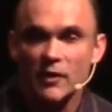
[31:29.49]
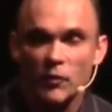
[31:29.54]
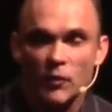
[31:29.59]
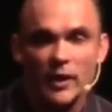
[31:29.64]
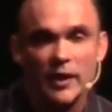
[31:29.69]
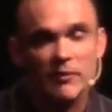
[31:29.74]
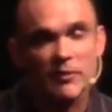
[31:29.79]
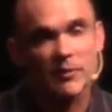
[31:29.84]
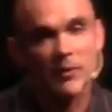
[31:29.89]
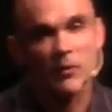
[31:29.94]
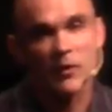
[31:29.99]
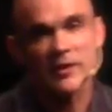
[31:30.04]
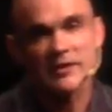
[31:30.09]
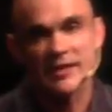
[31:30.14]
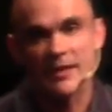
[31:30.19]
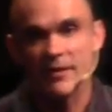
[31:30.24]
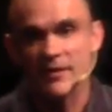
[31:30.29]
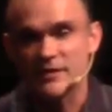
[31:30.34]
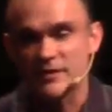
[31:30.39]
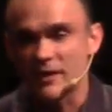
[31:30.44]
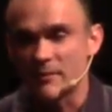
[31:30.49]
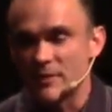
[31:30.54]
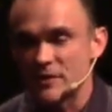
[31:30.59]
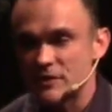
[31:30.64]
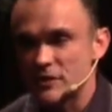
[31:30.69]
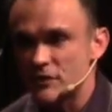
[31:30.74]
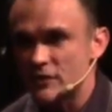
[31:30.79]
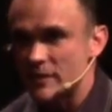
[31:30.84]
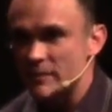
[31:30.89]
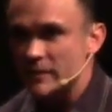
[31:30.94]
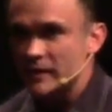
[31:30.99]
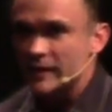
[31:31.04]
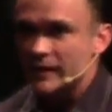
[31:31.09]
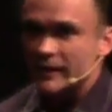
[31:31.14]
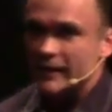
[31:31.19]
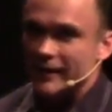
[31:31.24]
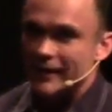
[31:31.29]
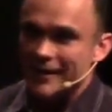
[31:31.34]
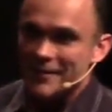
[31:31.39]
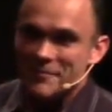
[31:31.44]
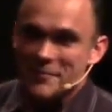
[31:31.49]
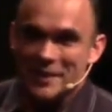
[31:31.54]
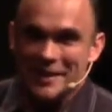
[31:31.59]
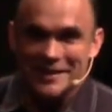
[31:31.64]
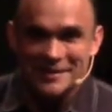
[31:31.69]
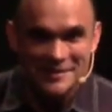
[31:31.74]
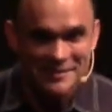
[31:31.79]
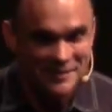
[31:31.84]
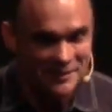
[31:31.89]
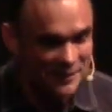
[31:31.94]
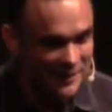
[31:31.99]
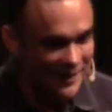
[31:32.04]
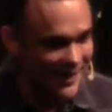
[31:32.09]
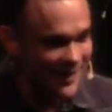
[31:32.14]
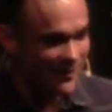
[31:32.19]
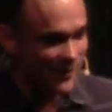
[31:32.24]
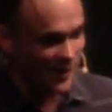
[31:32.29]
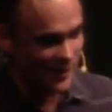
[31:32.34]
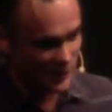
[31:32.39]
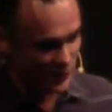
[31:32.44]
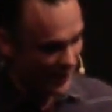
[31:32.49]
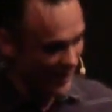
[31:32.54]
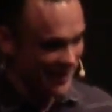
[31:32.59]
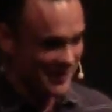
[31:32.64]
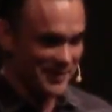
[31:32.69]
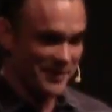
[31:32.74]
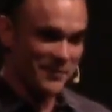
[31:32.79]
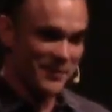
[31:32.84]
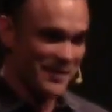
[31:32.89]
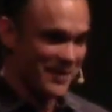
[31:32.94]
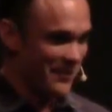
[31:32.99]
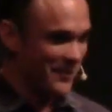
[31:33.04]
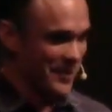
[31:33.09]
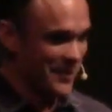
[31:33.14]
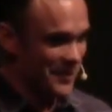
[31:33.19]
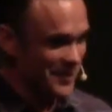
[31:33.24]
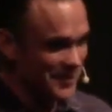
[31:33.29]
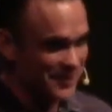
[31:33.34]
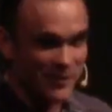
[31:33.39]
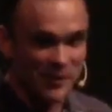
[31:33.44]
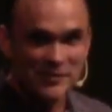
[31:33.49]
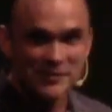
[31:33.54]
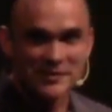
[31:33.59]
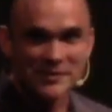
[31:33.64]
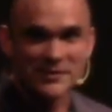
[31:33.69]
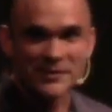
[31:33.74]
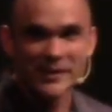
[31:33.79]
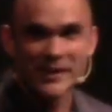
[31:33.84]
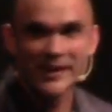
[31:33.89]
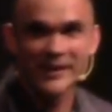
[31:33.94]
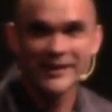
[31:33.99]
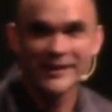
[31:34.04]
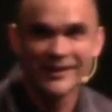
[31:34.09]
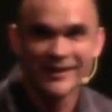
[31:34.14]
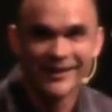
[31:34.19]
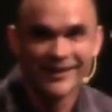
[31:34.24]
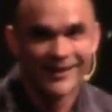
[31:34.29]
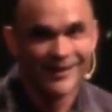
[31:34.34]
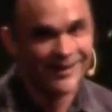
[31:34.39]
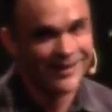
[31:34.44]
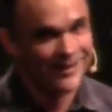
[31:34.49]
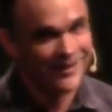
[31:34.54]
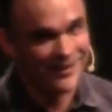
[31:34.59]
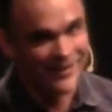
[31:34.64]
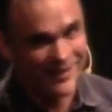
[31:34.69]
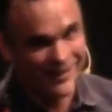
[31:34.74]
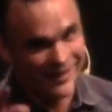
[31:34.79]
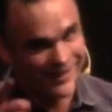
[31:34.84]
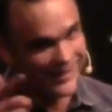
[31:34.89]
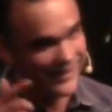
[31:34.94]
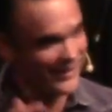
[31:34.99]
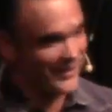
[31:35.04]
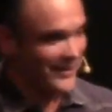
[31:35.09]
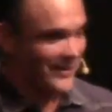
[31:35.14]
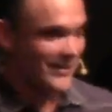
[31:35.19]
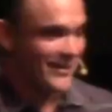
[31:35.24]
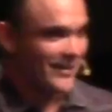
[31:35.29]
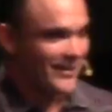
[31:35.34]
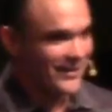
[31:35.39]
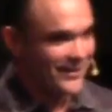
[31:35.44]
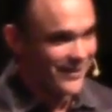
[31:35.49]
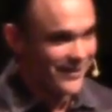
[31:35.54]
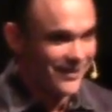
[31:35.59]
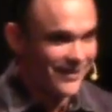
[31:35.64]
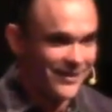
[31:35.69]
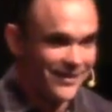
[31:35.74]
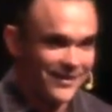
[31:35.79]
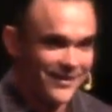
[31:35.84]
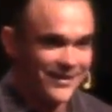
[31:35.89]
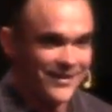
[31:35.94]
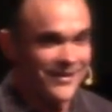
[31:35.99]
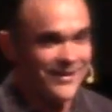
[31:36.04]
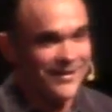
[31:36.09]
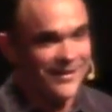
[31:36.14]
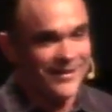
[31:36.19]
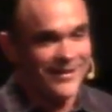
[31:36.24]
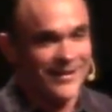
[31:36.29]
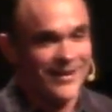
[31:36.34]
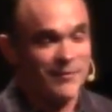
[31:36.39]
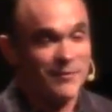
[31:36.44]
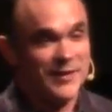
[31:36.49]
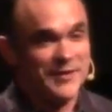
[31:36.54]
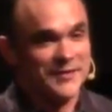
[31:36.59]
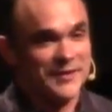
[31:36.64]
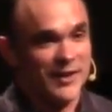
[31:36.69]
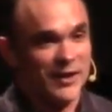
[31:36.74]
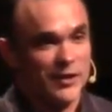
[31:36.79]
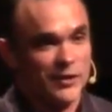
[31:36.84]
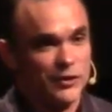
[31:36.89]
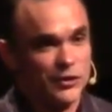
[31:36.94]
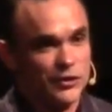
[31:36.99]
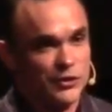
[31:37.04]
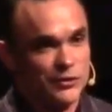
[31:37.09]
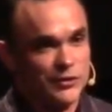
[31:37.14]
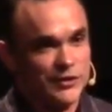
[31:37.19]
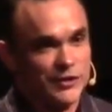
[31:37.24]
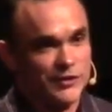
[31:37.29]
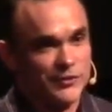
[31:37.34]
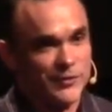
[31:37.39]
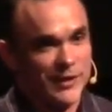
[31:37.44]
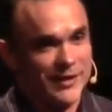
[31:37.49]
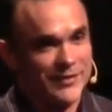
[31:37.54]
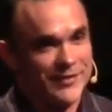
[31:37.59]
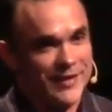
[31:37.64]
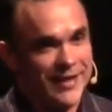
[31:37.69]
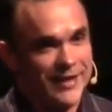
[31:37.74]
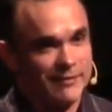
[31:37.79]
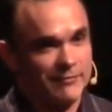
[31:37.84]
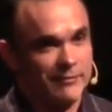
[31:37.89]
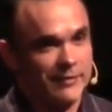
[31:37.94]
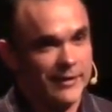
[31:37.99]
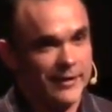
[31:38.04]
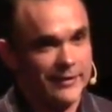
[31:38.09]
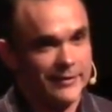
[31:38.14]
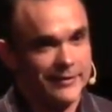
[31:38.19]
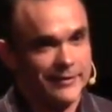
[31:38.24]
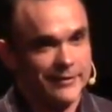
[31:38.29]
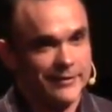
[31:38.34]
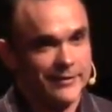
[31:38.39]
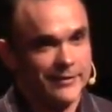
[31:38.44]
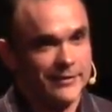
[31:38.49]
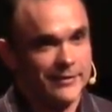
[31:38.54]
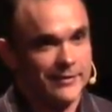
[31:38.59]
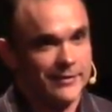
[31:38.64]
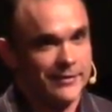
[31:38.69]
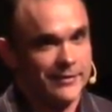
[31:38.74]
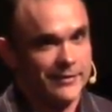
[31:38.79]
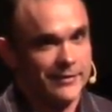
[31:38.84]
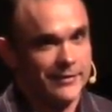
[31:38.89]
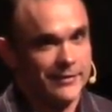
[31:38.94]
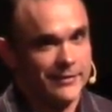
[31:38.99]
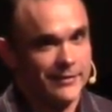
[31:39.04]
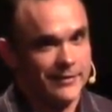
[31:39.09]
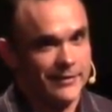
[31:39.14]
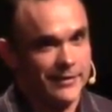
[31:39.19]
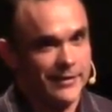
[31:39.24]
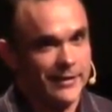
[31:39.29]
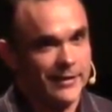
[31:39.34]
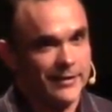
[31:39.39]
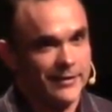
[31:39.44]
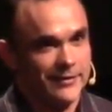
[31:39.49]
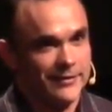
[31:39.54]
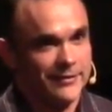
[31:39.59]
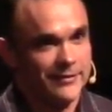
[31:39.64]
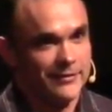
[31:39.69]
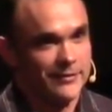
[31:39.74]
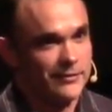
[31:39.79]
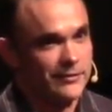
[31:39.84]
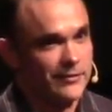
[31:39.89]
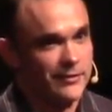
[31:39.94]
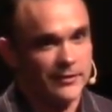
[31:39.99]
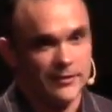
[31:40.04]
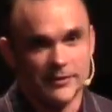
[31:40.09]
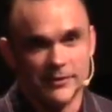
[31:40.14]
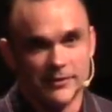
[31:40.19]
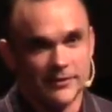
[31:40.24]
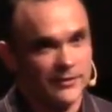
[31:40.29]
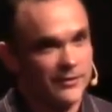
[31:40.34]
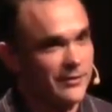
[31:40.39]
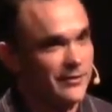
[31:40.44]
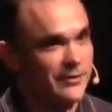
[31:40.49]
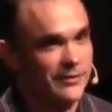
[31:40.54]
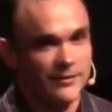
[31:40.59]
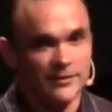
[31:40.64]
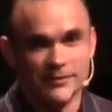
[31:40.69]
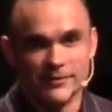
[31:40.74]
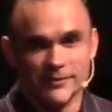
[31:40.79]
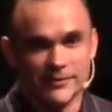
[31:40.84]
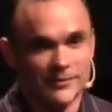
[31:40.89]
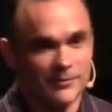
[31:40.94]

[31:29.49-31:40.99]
Well, I remember one time I was on a mission trip, and me and this other guy, we drank something that we weren't supposed to drink. Oh, yeah. Everybody's like, did you just drink that? I'm like, yeah. Oh.